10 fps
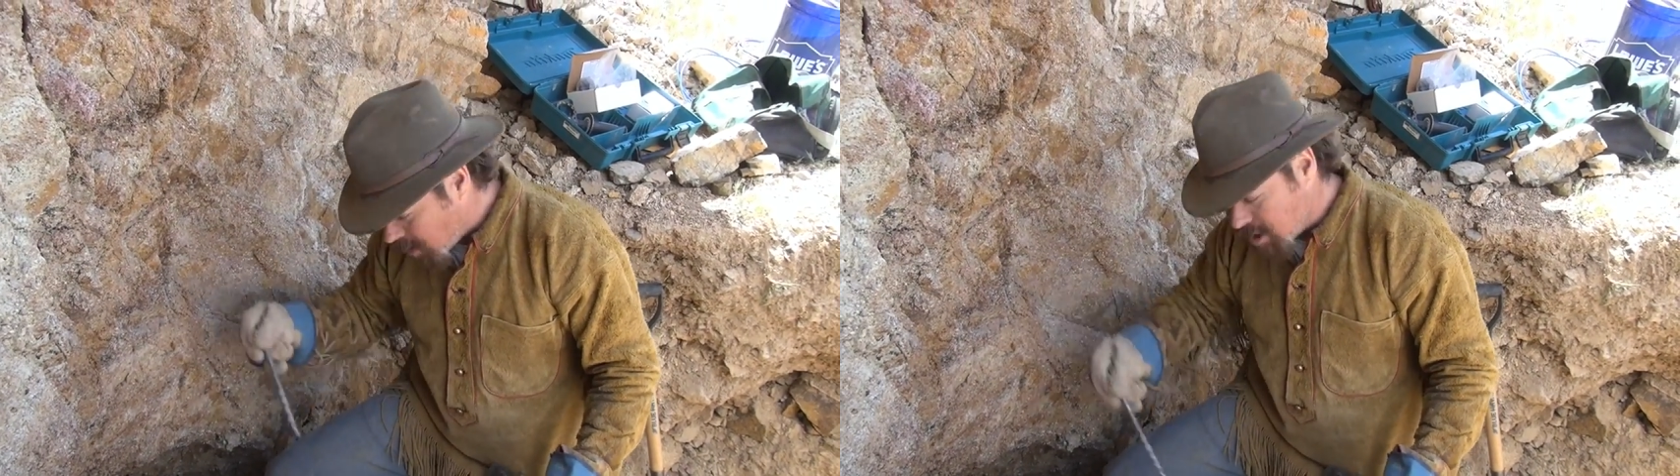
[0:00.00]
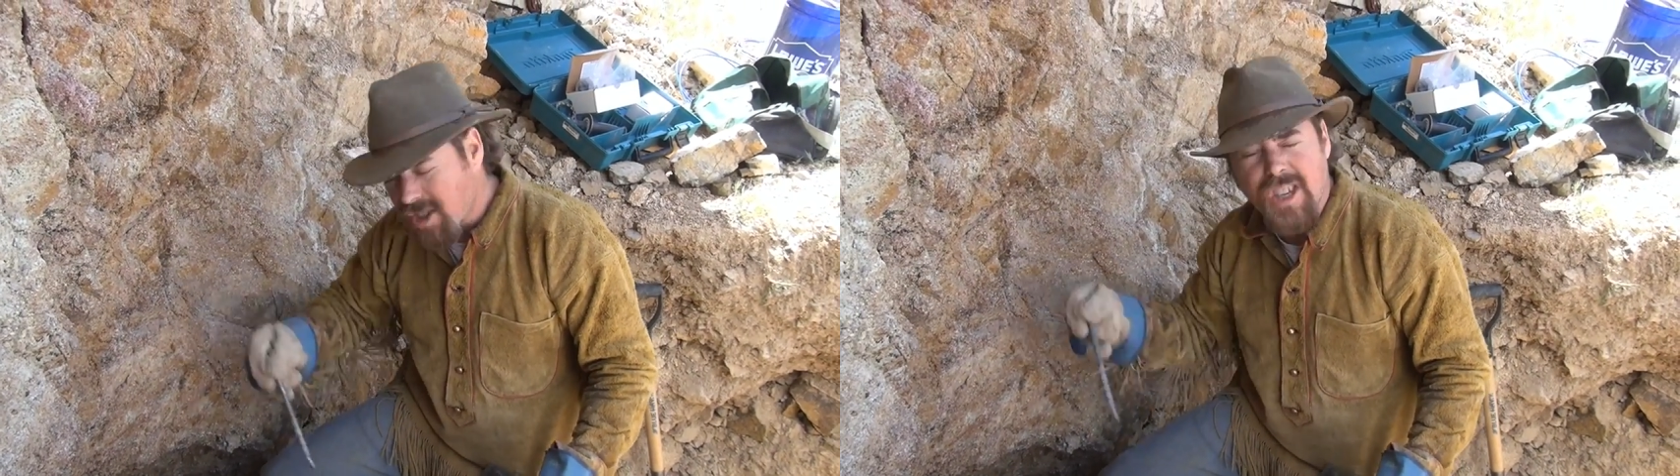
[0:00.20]

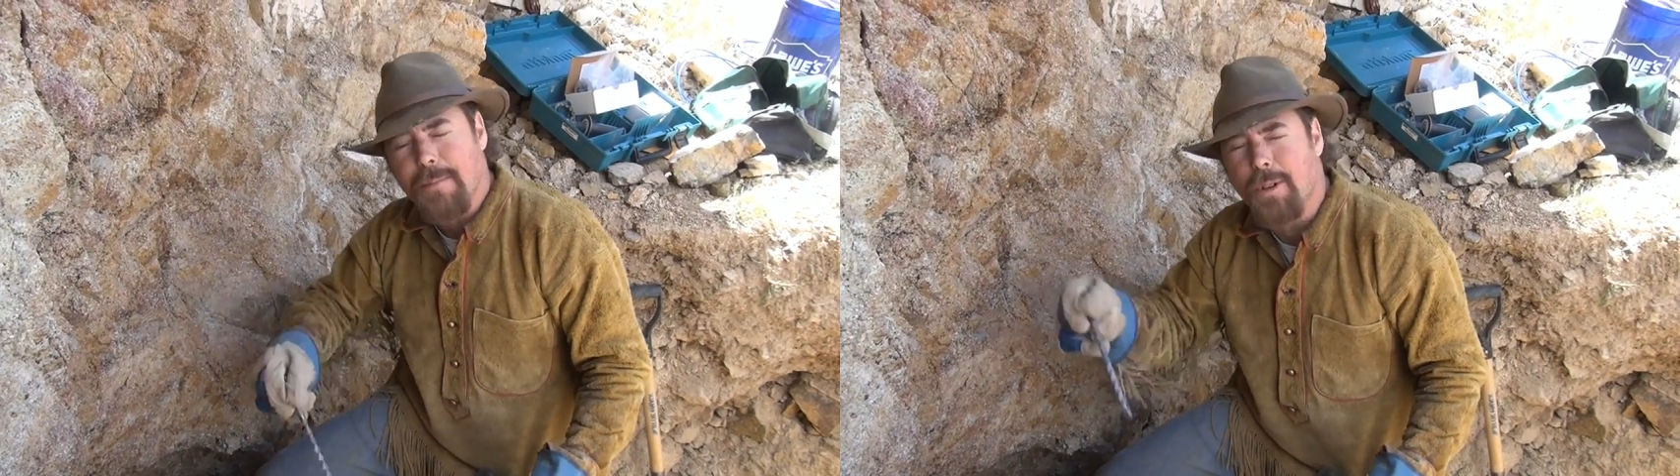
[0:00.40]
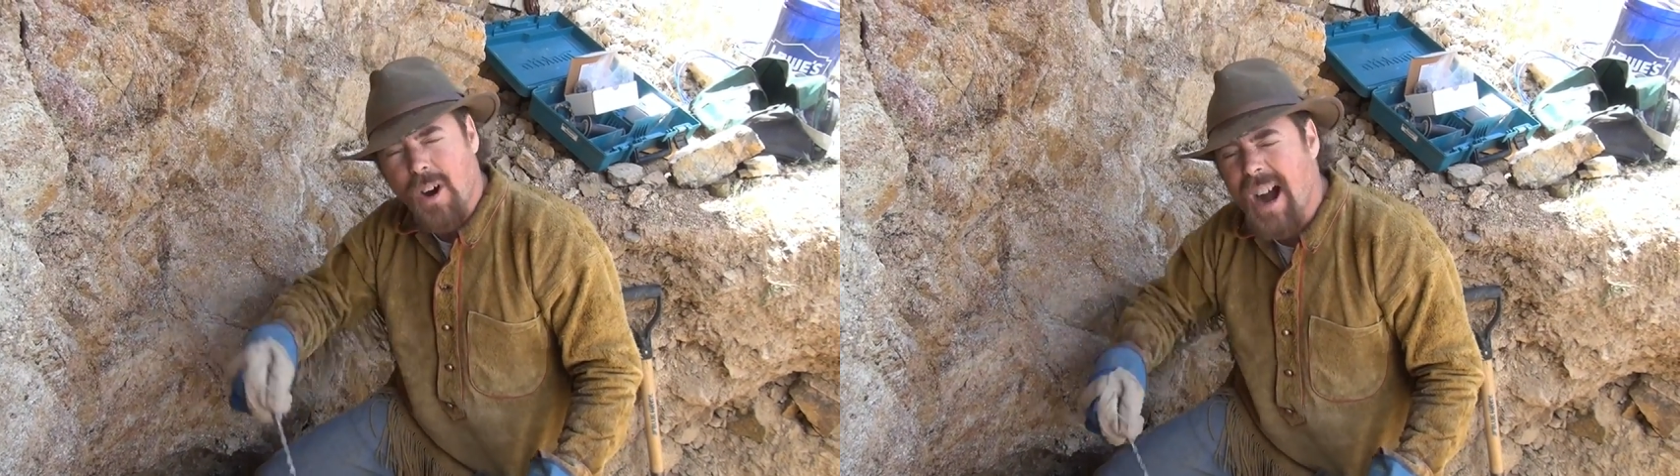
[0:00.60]
you just
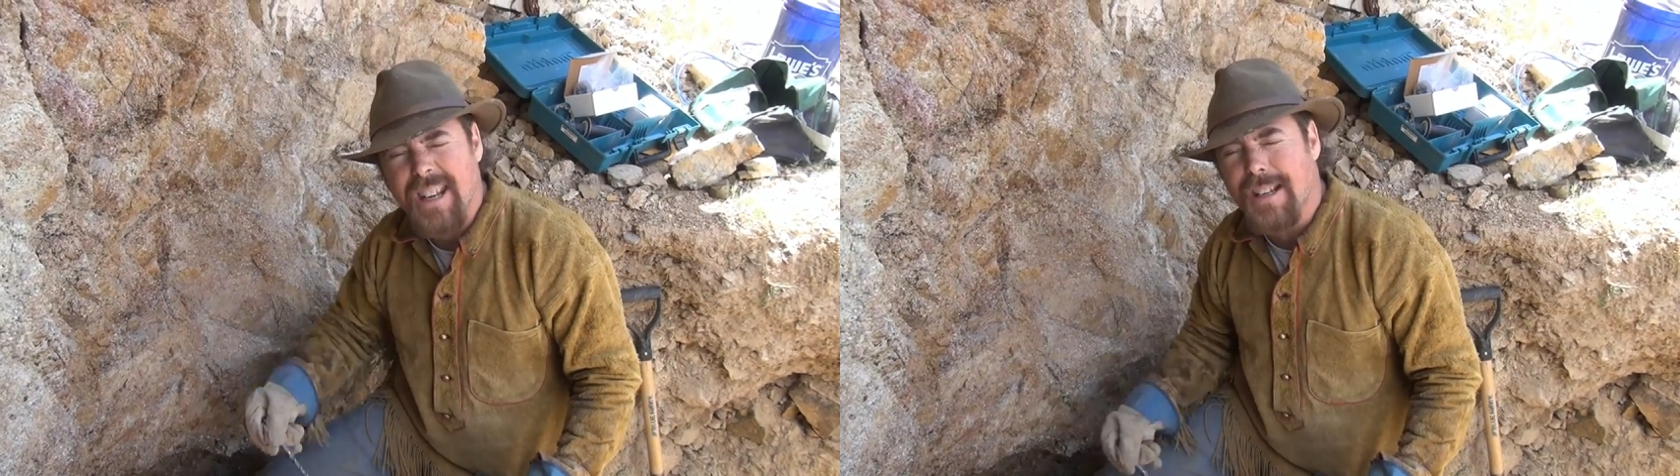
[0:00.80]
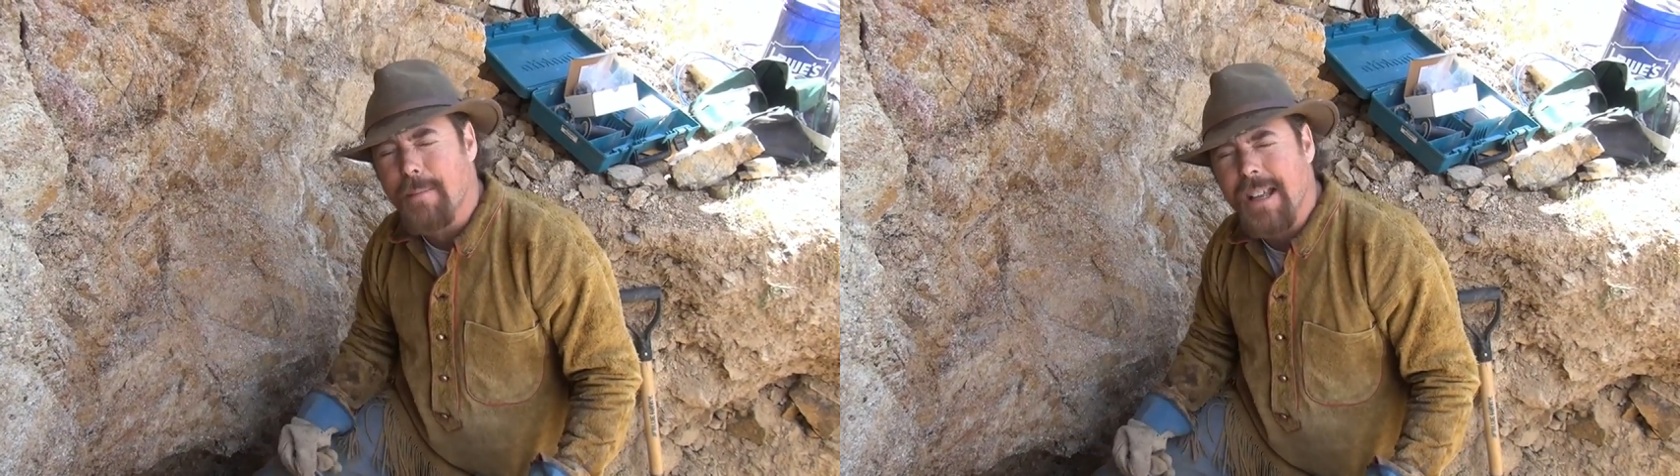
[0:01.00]
keep
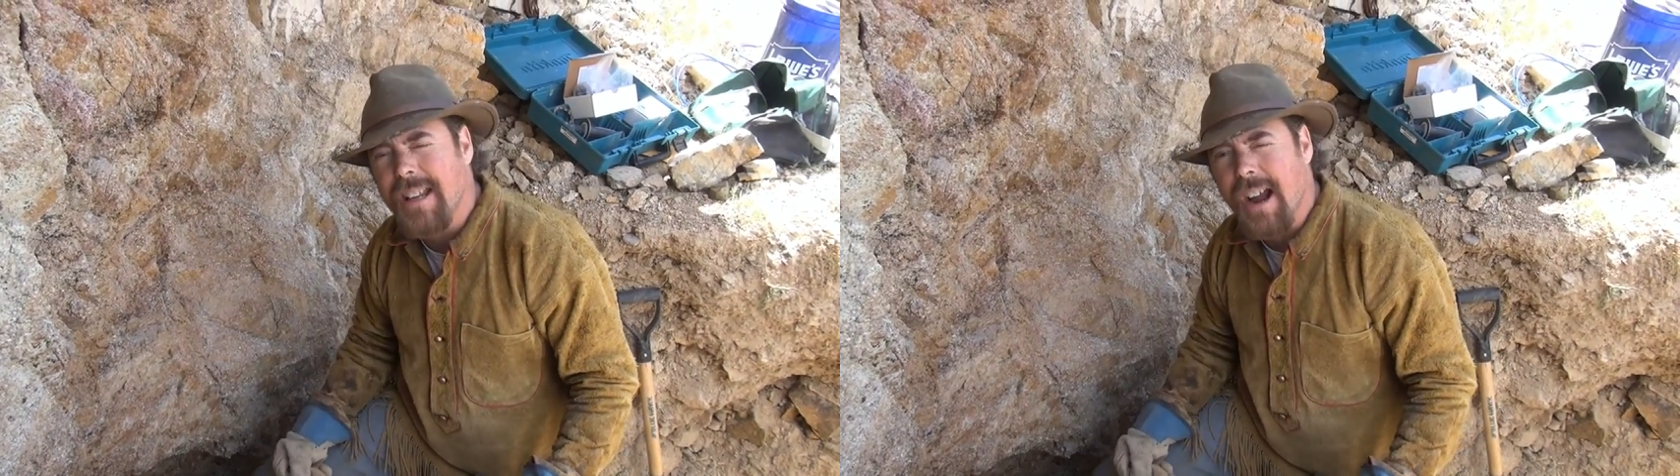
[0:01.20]
grinding them in